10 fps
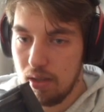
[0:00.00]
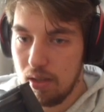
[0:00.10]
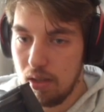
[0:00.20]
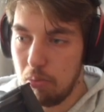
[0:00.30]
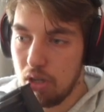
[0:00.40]

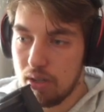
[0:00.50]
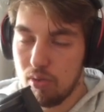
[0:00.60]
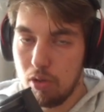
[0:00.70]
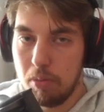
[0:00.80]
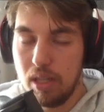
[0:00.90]
The box
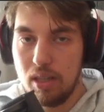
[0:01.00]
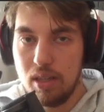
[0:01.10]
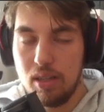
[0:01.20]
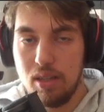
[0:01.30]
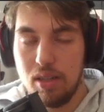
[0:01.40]
will be
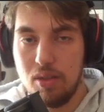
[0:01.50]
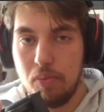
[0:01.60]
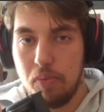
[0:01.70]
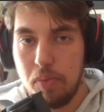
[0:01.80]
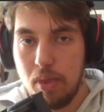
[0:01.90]

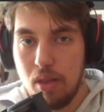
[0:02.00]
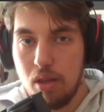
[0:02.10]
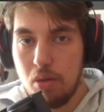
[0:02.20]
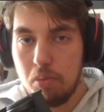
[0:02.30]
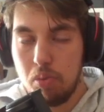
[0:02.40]

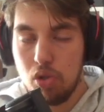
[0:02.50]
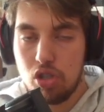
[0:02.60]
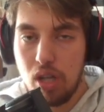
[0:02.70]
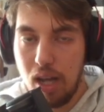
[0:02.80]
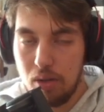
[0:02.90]

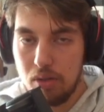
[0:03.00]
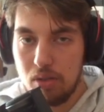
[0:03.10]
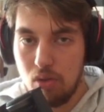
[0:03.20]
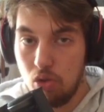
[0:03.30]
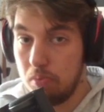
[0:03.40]
pushed
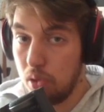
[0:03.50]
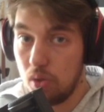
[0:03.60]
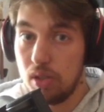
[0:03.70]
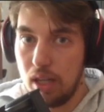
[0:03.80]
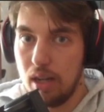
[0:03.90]
out, or
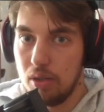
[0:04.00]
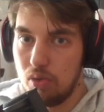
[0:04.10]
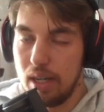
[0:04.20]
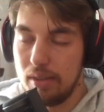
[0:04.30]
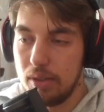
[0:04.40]
pulled out
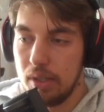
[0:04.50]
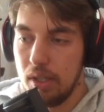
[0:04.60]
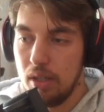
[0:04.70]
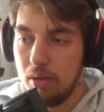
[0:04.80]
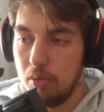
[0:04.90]
rather,
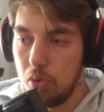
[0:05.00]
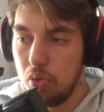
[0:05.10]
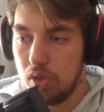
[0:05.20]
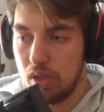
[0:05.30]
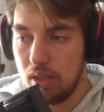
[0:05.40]

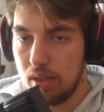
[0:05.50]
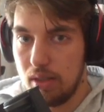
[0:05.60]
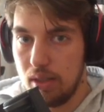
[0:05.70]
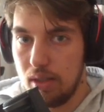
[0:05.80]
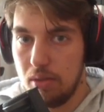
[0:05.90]
using
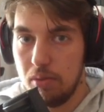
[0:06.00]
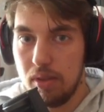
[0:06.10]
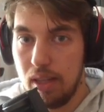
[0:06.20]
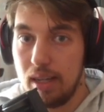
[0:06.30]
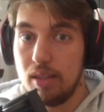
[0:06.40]
the
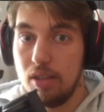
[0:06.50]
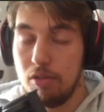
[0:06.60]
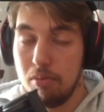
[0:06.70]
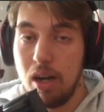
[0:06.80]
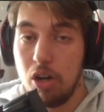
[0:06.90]

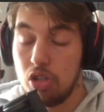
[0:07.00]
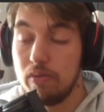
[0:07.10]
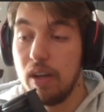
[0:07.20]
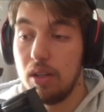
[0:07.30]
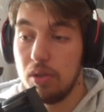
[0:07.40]
negative margin
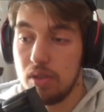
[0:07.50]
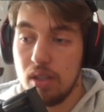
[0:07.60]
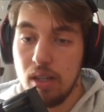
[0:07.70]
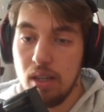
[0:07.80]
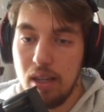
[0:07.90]
values.
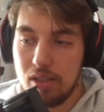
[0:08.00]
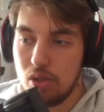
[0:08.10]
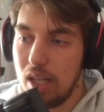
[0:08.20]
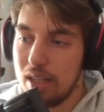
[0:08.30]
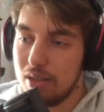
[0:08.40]
And so
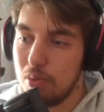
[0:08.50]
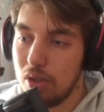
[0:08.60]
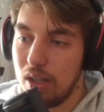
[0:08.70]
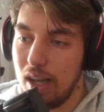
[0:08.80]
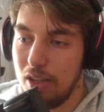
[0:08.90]
that is
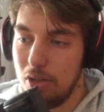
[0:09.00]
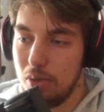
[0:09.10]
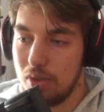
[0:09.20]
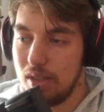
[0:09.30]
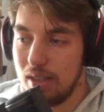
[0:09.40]
what I
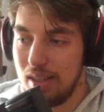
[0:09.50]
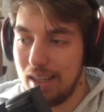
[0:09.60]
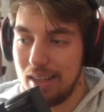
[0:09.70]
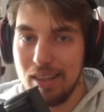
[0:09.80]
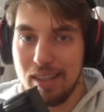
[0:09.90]
used as
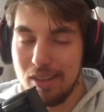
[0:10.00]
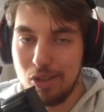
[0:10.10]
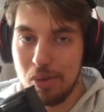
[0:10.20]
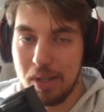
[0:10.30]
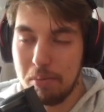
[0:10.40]
like a little
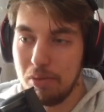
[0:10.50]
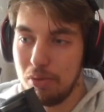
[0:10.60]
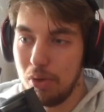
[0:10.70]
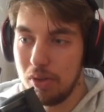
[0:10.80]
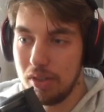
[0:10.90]
trick
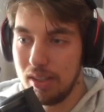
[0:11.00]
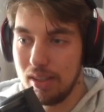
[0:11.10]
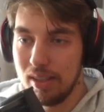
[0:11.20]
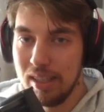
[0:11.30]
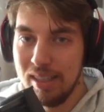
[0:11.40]
before
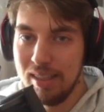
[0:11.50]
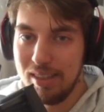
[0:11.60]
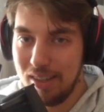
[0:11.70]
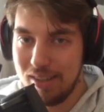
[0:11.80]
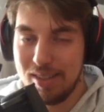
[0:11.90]
the
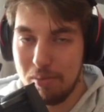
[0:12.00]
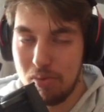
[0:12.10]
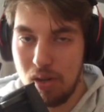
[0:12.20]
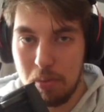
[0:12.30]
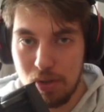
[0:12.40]
custom
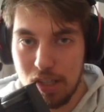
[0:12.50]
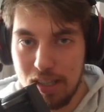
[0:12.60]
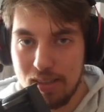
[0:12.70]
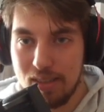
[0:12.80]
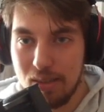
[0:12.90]

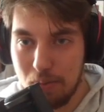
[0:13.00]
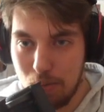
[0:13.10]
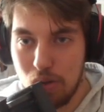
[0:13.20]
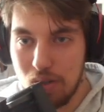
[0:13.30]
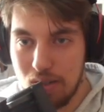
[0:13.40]
properties
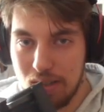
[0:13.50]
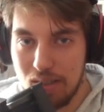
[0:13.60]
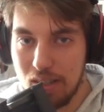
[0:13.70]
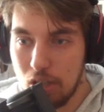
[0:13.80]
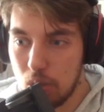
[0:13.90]
were
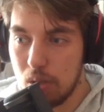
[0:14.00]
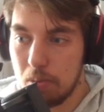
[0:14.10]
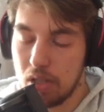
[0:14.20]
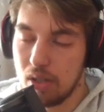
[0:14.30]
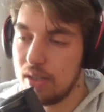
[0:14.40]
included,
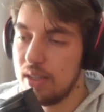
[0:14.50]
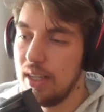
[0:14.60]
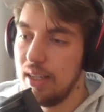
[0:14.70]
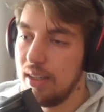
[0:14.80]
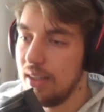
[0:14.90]
because
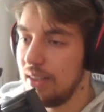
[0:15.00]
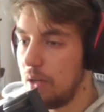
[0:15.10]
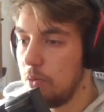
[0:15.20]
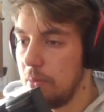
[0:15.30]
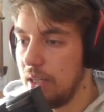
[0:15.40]
that
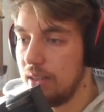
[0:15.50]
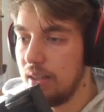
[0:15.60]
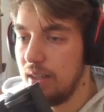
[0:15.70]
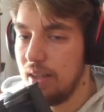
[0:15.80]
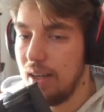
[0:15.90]
would mean
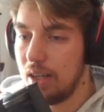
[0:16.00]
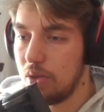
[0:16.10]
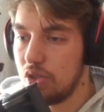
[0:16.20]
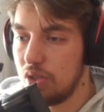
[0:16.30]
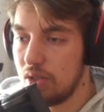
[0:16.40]
I
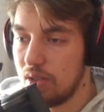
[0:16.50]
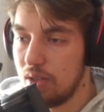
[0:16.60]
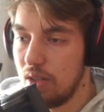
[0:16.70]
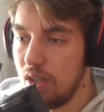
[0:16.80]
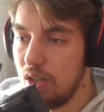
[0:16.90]
could
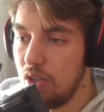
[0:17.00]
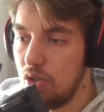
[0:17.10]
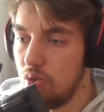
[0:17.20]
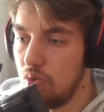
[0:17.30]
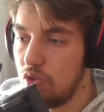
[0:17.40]
just
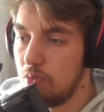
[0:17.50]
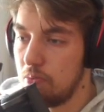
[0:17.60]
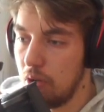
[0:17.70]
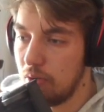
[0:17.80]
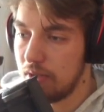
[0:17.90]
use
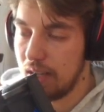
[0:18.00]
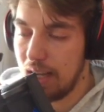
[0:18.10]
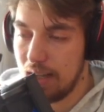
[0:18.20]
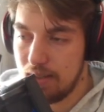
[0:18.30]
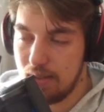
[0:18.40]
both
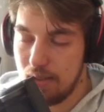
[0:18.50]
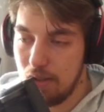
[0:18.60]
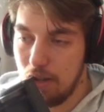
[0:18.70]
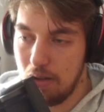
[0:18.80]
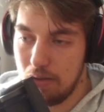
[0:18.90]
sides
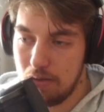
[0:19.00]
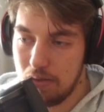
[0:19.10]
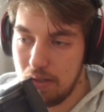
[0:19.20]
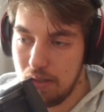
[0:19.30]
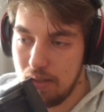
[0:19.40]
of
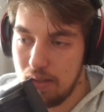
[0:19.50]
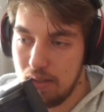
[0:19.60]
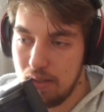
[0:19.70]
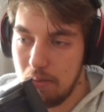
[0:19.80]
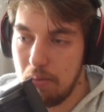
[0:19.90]

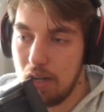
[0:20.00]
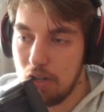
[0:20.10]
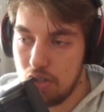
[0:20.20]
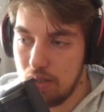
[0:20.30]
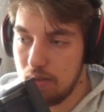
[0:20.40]
the
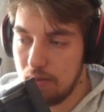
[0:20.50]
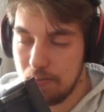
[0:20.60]
margin